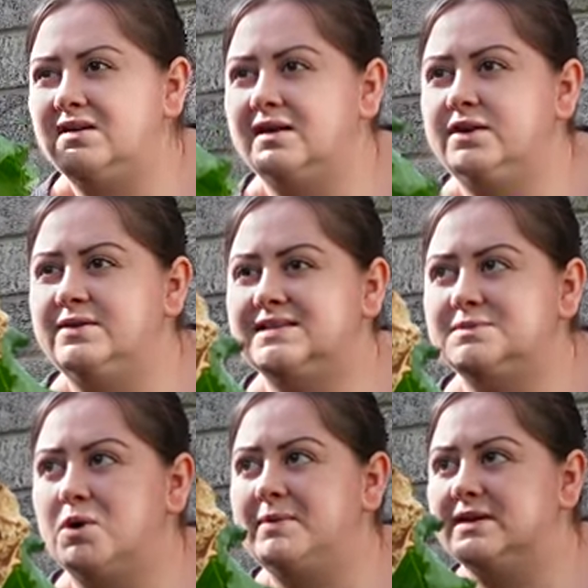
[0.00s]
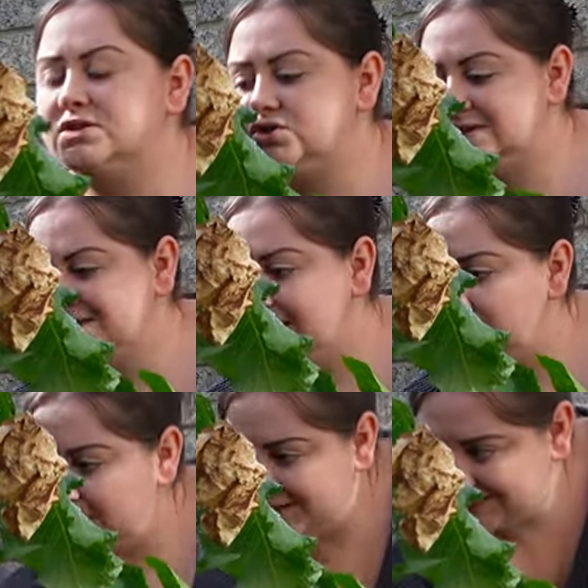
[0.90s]
I know this is probably going to stress it
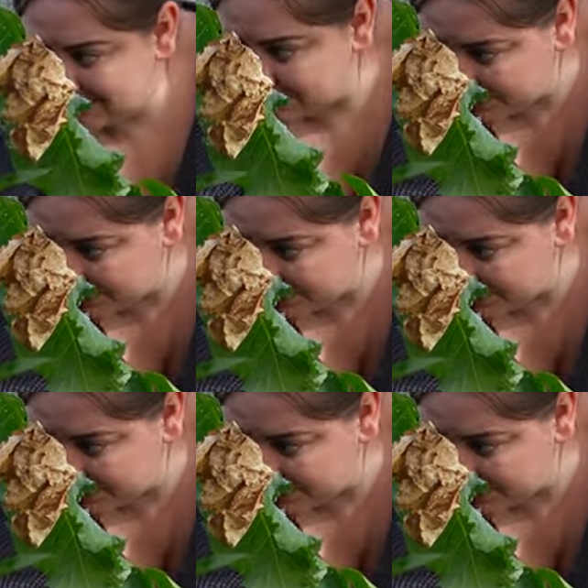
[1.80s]
out, but I need to